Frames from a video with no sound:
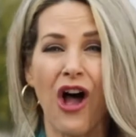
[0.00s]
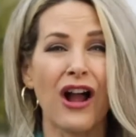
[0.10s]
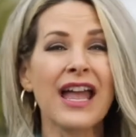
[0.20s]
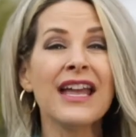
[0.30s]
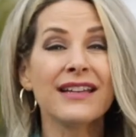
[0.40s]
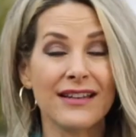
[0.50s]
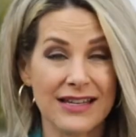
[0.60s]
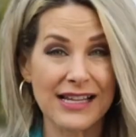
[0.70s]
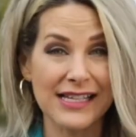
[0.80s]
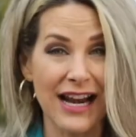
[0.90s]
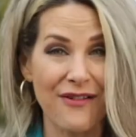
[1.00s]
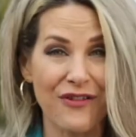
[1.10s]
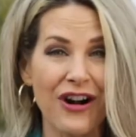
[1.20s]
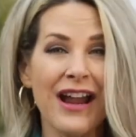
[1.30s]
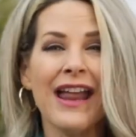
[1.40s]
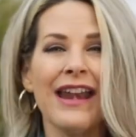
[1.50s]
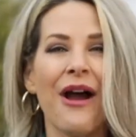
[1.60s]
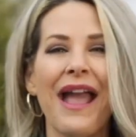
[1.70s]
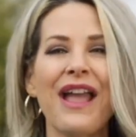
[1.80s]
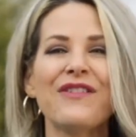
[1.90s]
long. Does it ever?
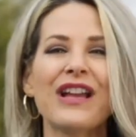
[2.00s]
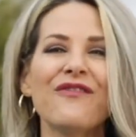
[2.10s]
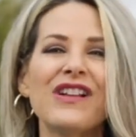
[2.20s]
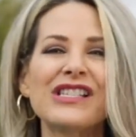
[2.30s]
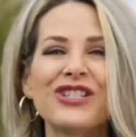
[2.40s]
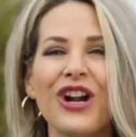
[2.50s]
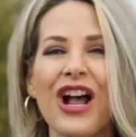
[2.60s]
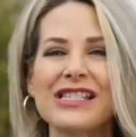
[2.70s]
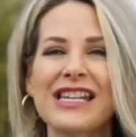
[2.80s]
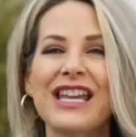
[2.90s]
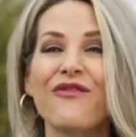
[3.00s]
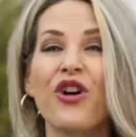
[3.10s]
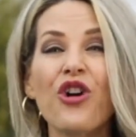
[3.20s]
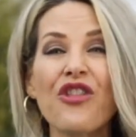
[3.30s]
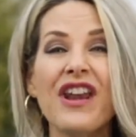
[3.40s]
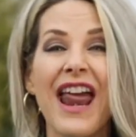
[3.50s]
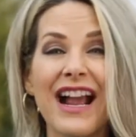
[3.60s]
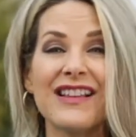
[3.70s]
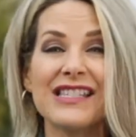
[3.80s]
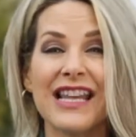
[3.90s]
Now, Ava convinced Joss to give her the
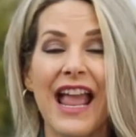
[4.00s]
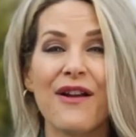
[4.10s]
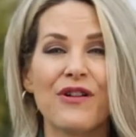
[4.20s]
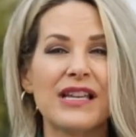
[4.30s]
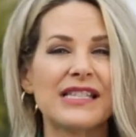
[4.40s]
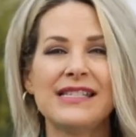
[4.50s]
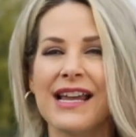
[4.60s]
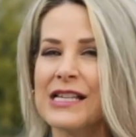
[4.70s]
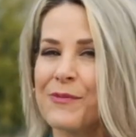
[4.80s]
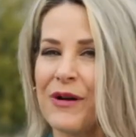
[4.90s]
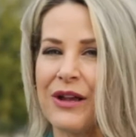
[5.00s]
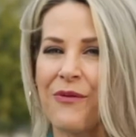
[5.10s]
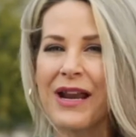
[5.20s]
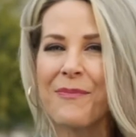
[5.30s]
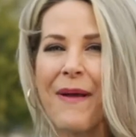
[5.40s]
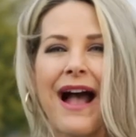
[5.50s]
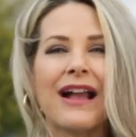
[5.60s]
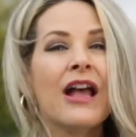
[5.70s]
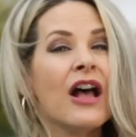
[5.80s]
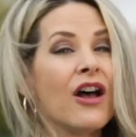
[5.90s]
necklace that Avery is desperately wanting
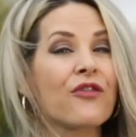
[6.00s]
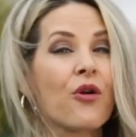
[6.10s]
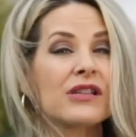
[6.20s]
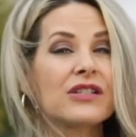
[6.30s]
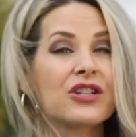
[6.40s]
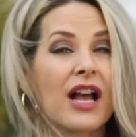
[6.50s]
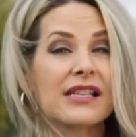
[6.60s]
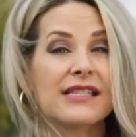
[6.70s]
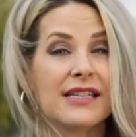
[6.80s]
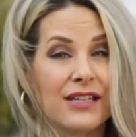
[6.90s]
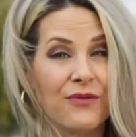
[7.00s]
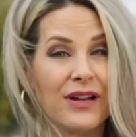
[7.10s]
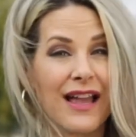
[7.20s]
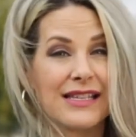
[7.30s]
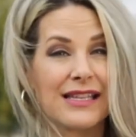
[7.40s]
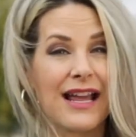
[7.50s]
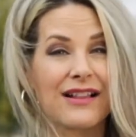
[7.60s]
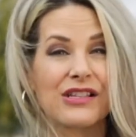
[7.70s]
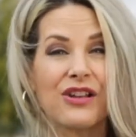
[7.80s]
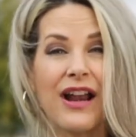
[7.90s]
back. Of course, Joss didn't realize the
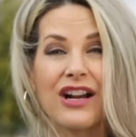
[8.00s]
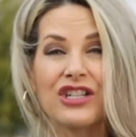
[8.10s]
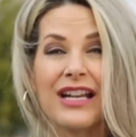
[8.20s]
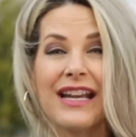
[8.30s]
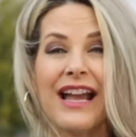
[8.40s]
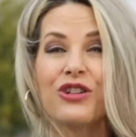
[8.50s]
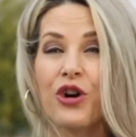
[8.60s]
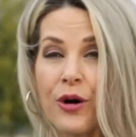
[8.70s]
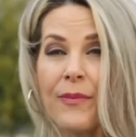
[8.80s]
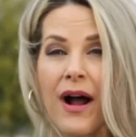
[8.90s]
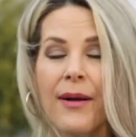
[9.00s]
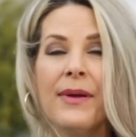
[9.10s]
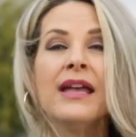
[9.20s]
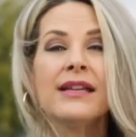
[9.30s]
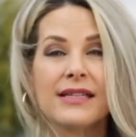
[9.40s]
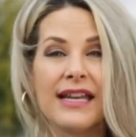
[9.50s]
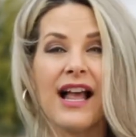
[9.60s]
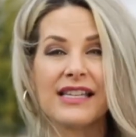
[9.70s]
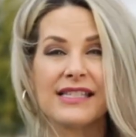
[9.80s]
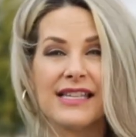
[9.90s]
necklace could actually connect her mom to
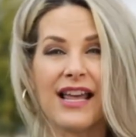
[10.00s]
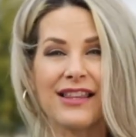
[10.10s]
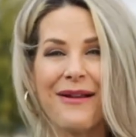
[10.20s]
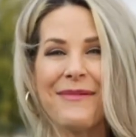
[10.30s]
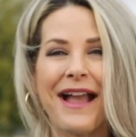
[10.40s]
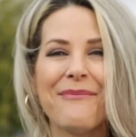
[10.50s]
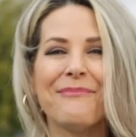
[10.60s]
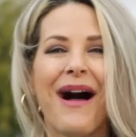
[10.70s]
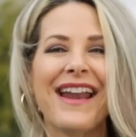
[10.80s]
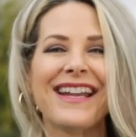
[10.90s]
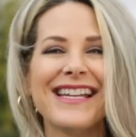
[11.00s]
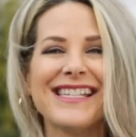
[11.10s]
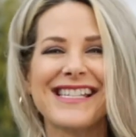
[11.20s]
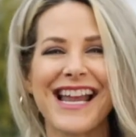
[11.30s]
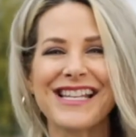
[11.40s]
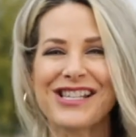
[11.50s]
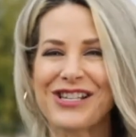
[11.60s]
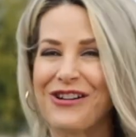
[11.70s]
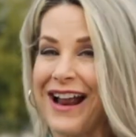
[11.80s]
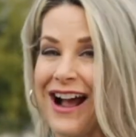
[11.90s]
Nell's death. Coming up, Monica decides a
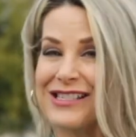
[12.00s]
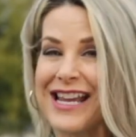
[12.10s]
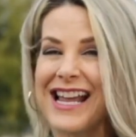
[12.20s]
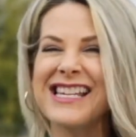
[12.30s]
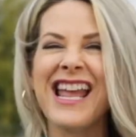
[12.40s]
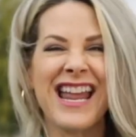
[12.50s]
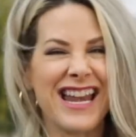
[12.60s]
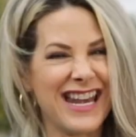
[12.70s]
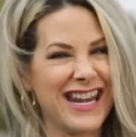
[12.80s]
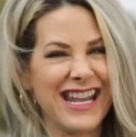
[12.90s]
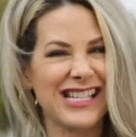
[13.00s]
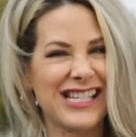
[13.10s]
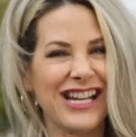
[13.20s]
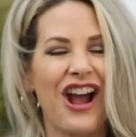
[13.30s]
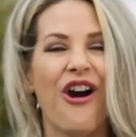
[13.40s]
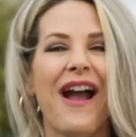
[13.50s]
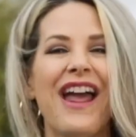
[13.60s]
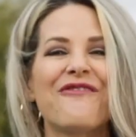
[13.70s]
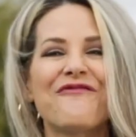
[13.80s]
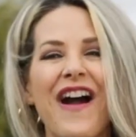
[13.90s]
certain house guest needs to go.
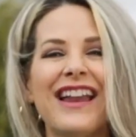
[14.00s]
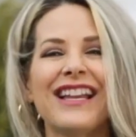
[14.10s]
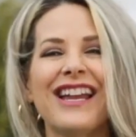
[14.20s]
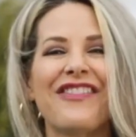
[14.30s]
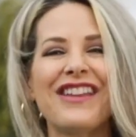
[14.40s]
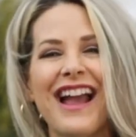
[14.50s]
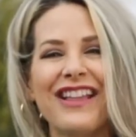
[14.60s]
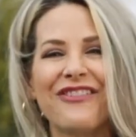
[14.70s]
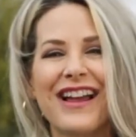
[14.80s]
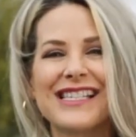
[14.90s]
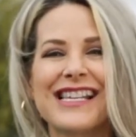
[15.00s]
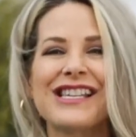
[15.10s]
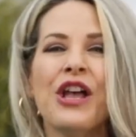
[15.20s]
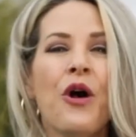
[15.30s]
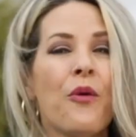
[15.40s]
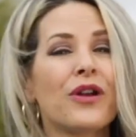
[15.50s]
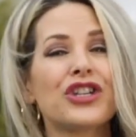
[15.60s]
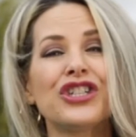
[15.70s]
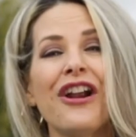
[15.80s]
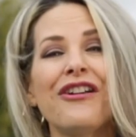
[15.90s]
And finally, on The Young and the Restless,
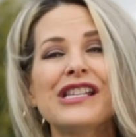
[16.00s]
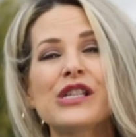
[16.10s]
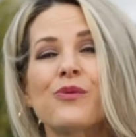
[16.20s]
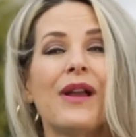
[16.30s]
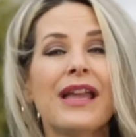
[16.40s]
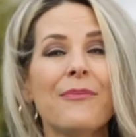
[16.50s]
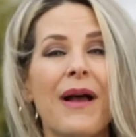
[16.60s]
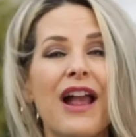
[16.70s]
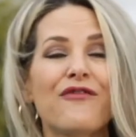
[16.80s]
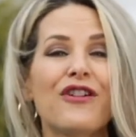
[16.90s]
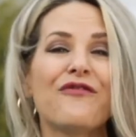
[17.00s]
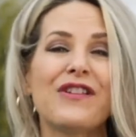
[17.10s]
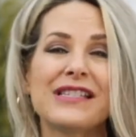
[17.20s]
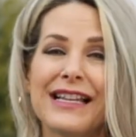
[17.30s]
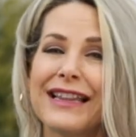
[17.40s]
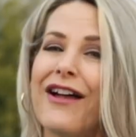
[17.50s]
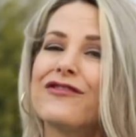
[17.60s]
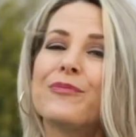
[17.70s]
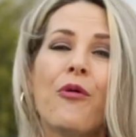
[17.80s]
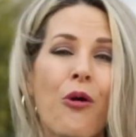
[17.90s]
well, Sharon swinging by for a visit
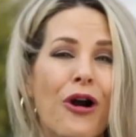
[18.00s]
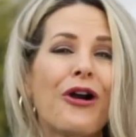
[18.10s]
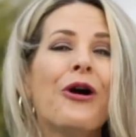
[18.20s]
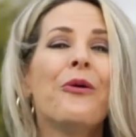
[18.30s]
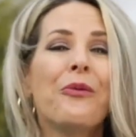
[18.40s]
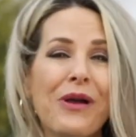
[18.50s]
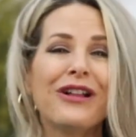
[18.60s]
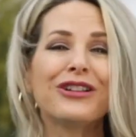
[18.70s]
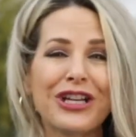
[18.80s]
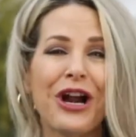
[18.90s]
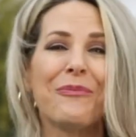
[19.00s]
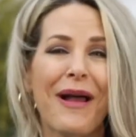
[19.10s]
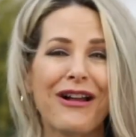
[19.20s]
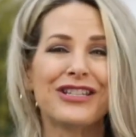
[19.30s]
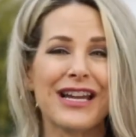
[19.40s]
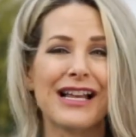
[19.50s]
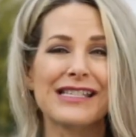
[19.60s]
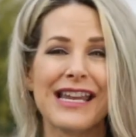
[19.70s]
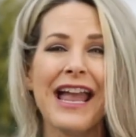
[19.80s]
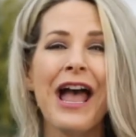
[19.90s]
left poor wheelchair-bound
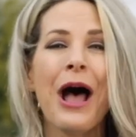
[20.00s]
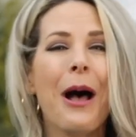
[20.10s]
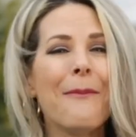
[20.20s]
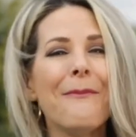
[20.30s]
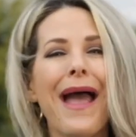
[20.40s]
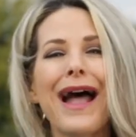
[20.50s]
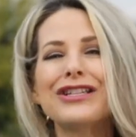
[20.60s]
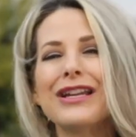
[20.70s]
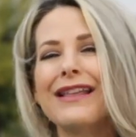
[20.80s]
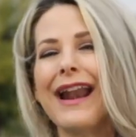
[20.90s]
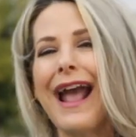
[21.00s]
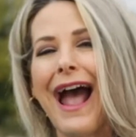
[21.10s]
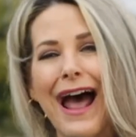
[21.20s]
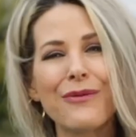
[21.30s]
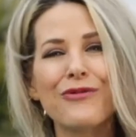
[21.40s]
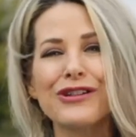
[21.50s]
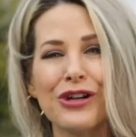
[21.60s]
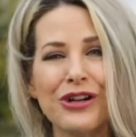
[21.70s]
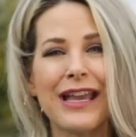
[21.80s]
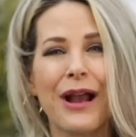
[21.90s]
Chelsea imagining that Adam was
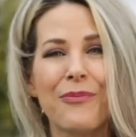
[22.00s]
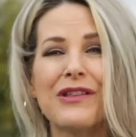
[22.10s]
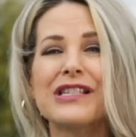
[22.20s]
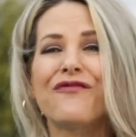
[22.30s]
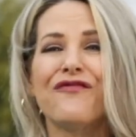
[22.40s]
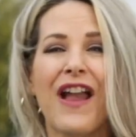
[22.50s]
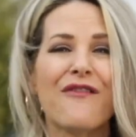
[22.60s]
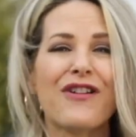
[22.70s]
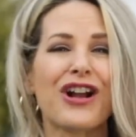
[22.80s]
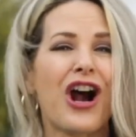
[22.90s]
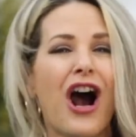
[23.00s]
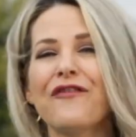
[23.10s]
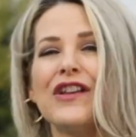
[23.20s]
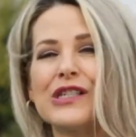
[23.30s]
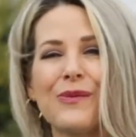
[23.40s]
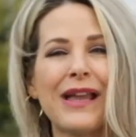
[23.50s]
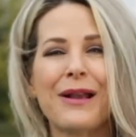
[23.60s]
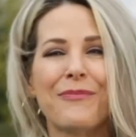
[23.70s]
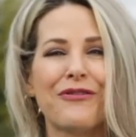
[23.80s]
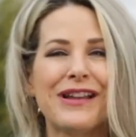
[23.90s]
hooking up with his favorite
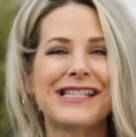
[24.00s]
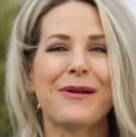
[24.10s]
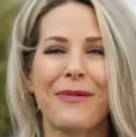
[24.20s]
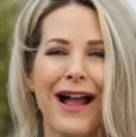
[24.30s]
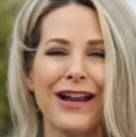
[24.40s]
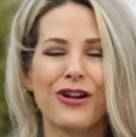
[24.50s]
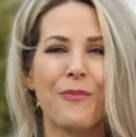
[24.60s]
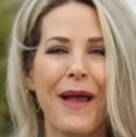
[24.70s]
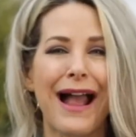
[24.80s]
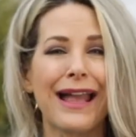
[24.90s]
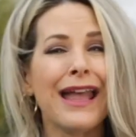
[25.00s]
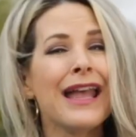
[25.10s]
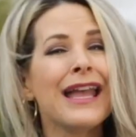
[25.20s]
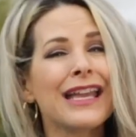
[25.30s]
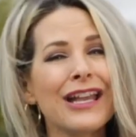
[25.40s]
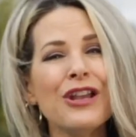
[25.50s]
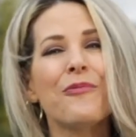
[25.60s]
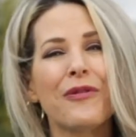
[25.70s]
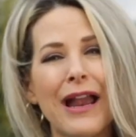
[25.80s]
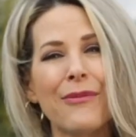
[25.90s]
coffee-swinging barista behind her back. Can
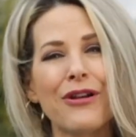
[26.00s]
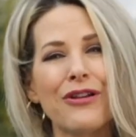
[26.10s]
you blame